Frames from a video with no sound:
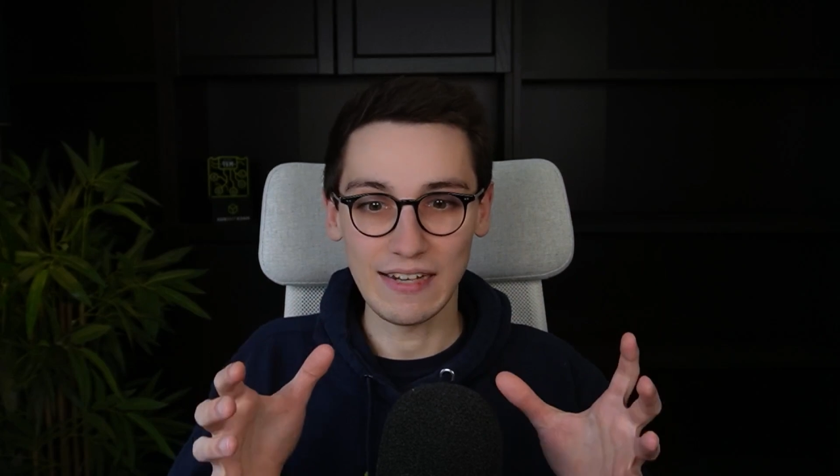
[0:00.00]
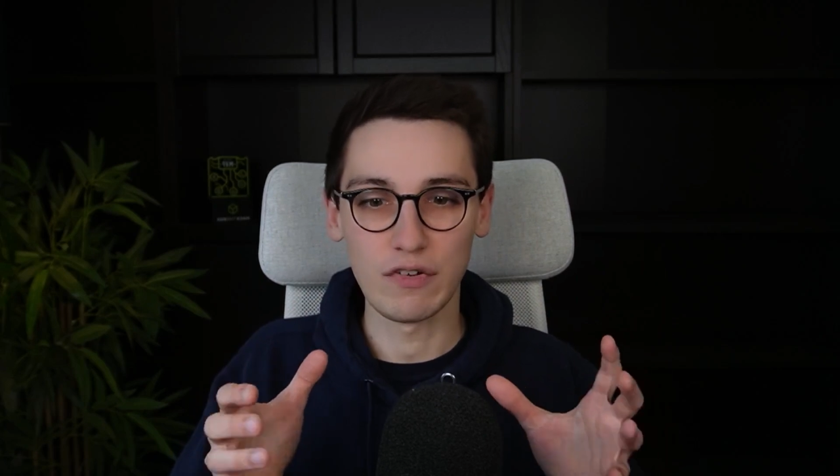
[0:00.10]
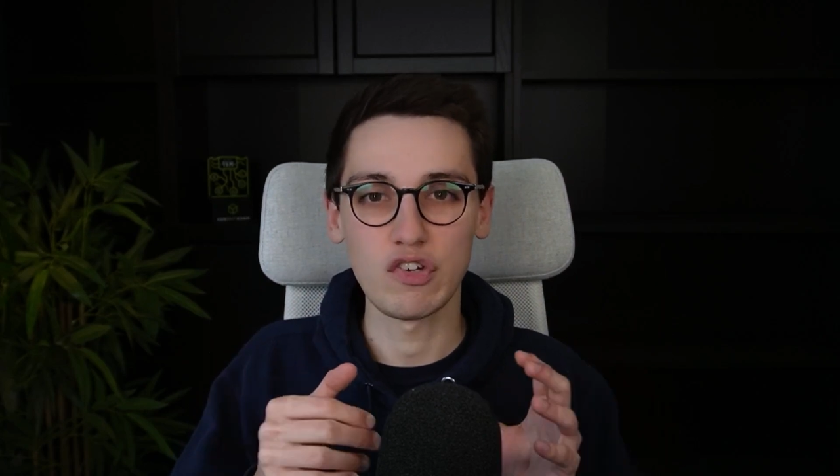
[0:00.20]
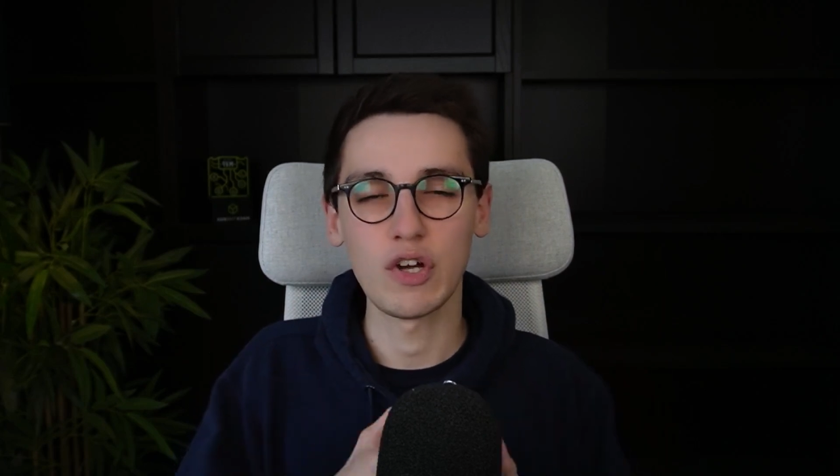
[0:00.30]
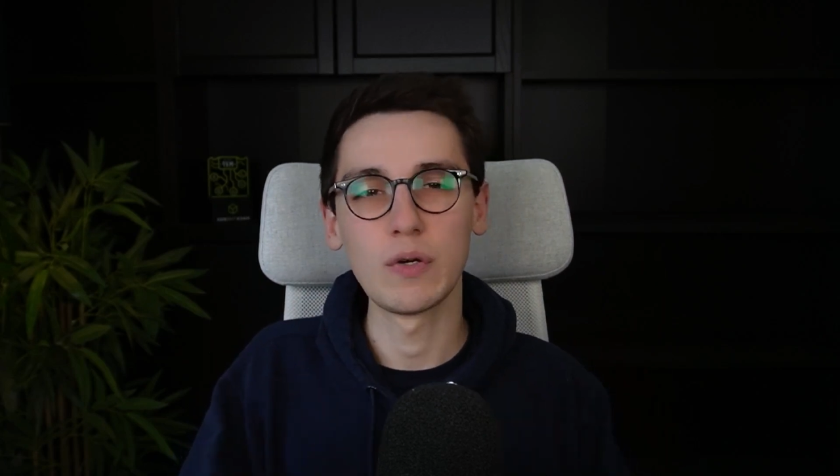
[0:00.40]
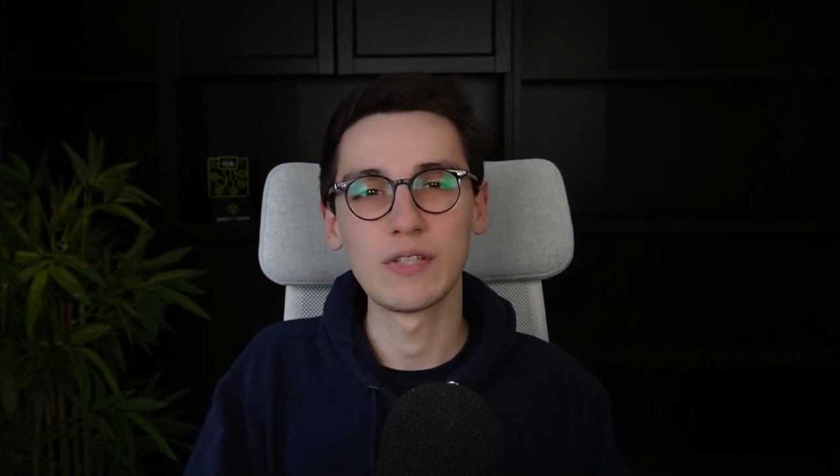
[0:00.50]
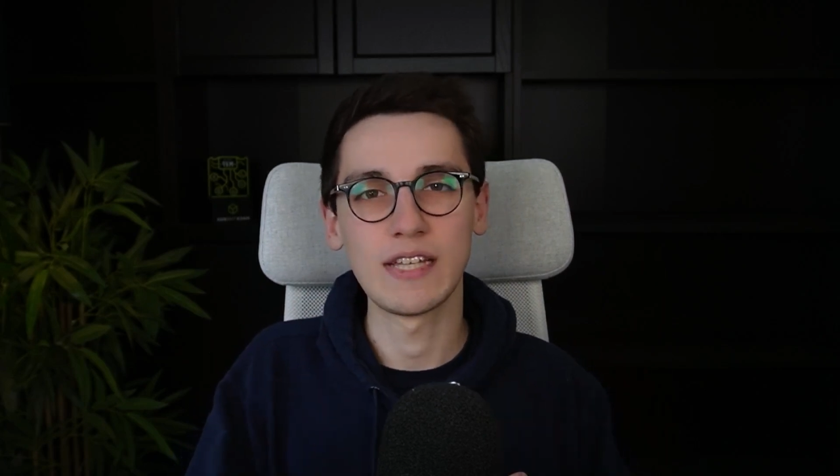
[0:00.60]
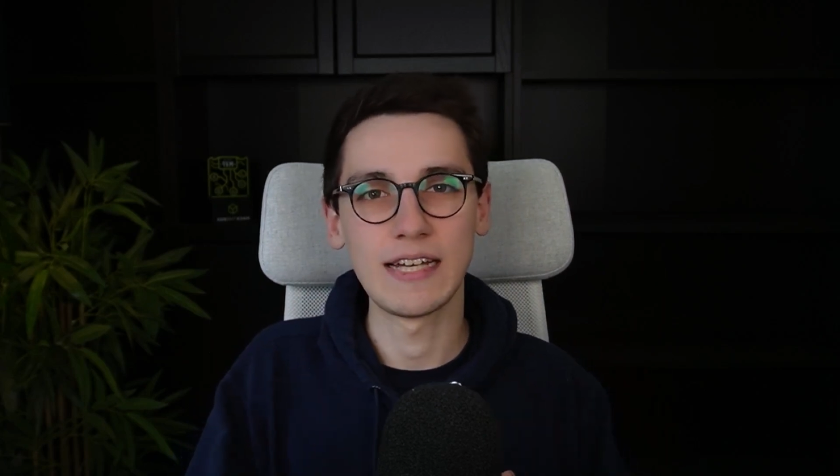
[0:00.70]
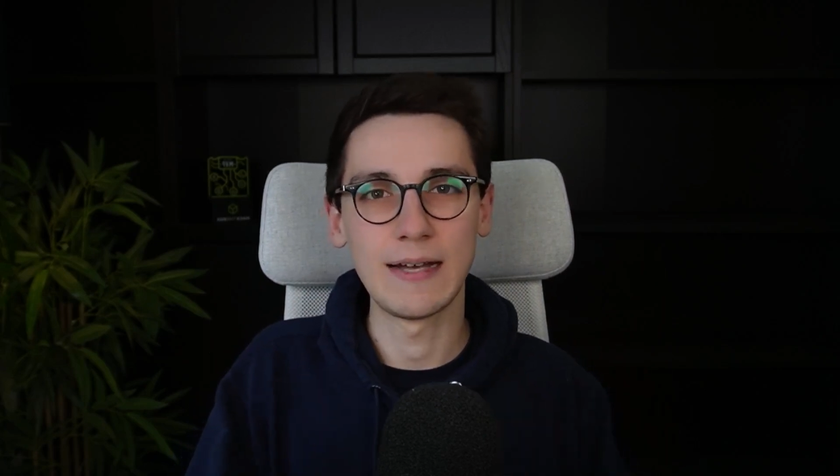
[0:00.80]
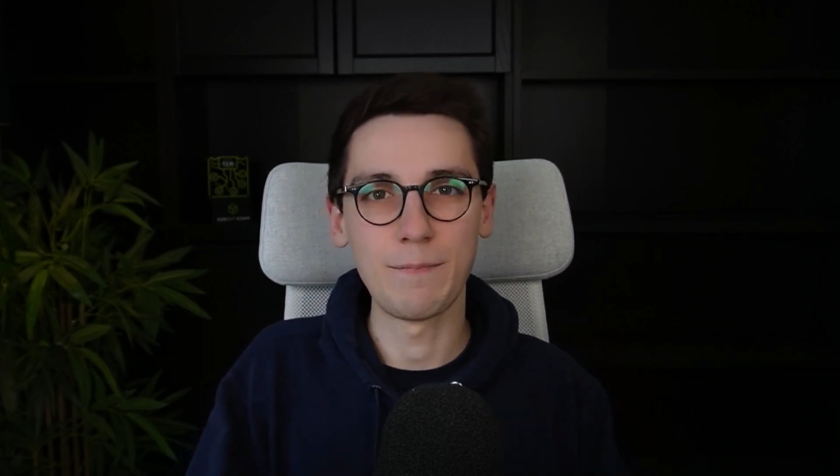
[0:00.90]
of shows
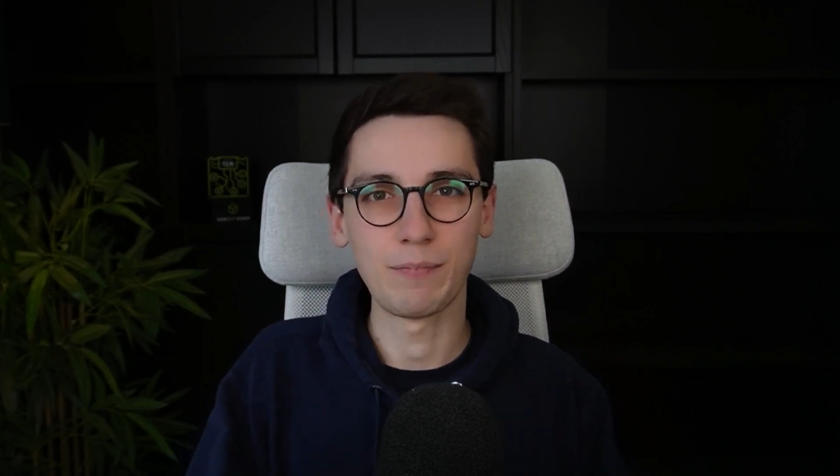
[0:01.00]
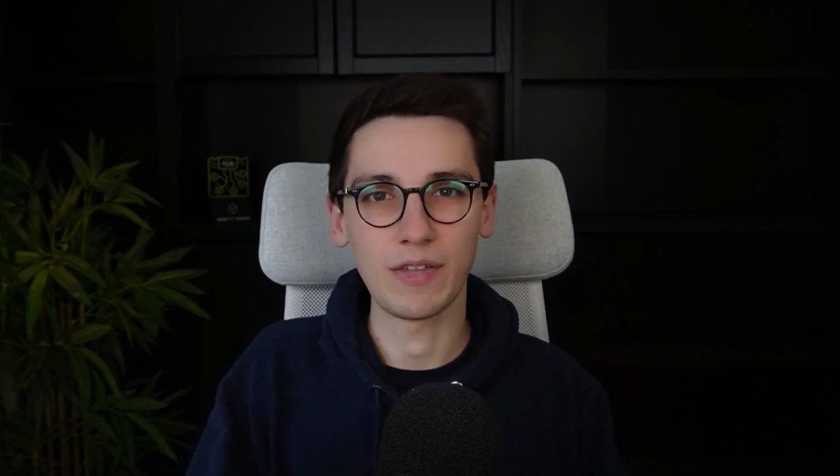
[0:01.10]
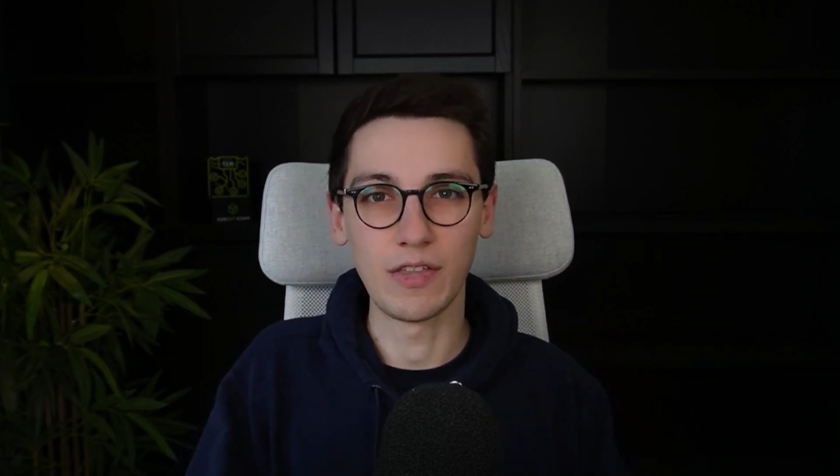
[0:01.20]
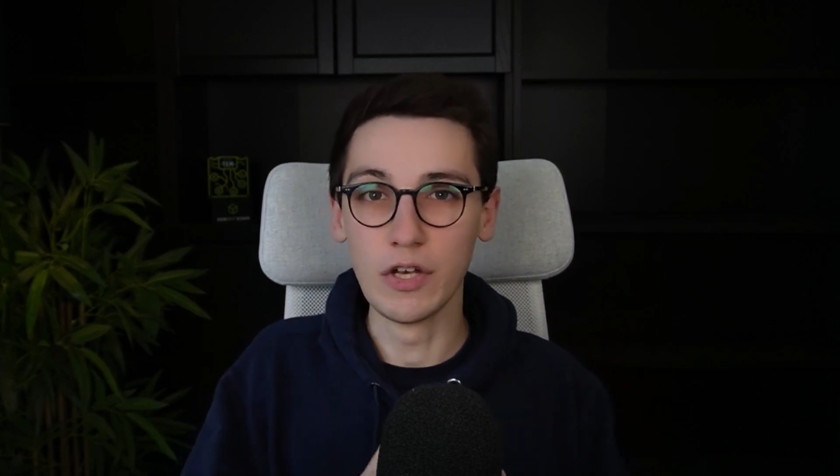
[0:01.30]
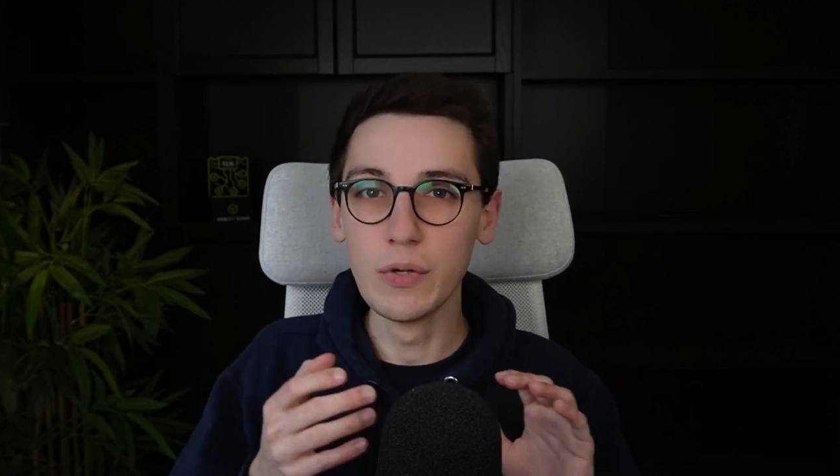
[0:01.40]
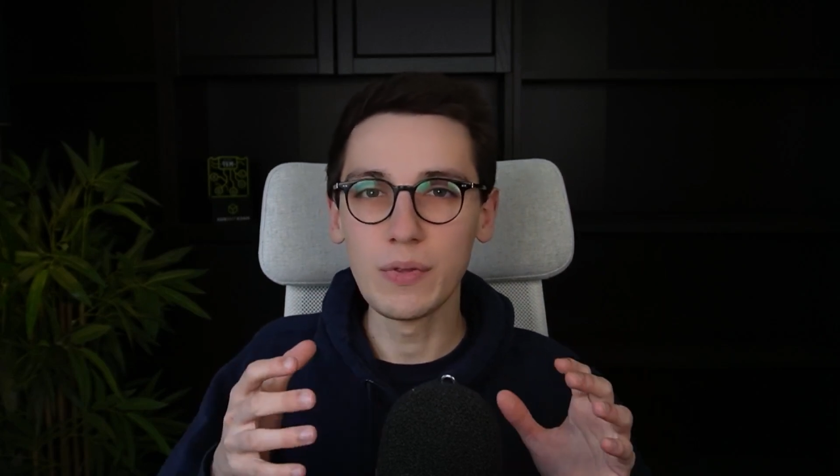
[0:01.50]
the new